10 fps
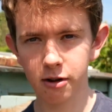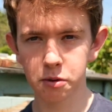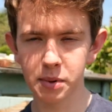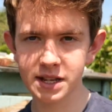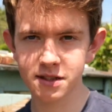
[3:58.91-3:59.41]

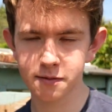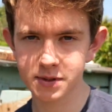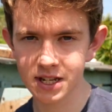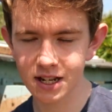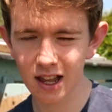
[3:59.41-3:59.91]
growing basil from
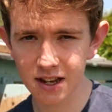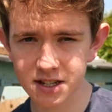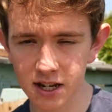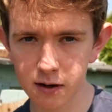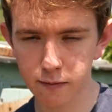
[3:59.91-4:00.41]
seed
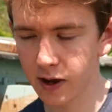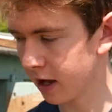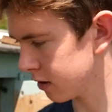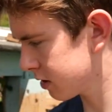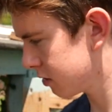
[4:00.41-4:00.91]
last year and
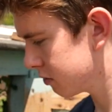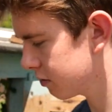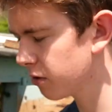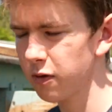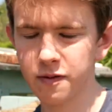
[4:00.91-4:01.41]
failed.
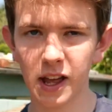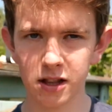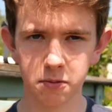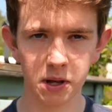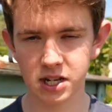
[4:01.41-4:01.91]
Well, not
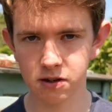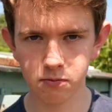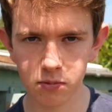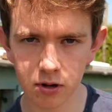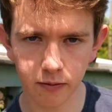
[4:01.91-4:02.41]
failed, but it didn't
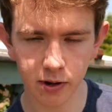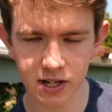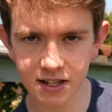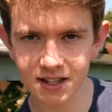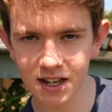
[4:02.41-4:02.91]
go very
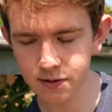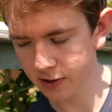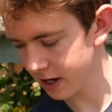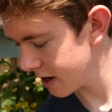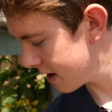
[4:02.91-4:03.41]
successfully.